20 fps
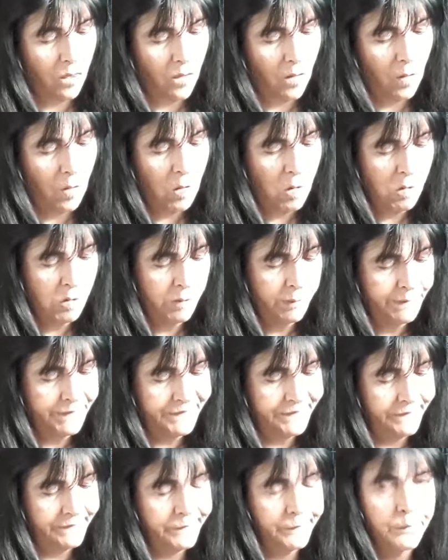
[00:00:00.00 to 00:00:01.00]
number
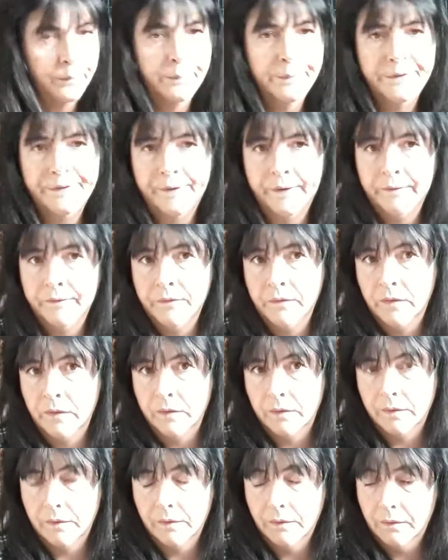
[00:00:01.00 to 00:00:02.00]
6 and number 7,
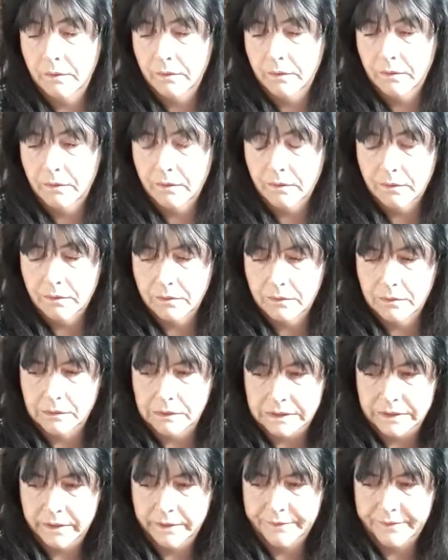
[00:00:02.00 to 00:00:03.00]

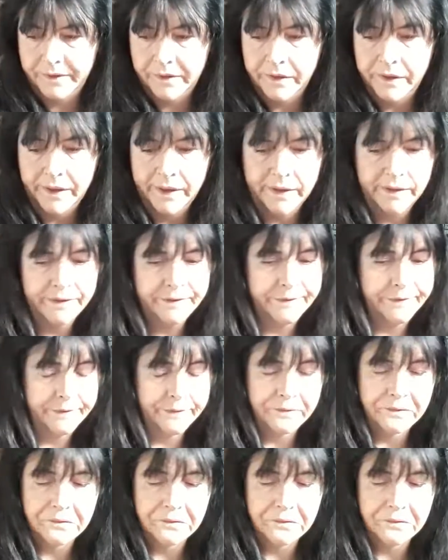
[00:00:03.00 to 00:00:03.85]
not very nice.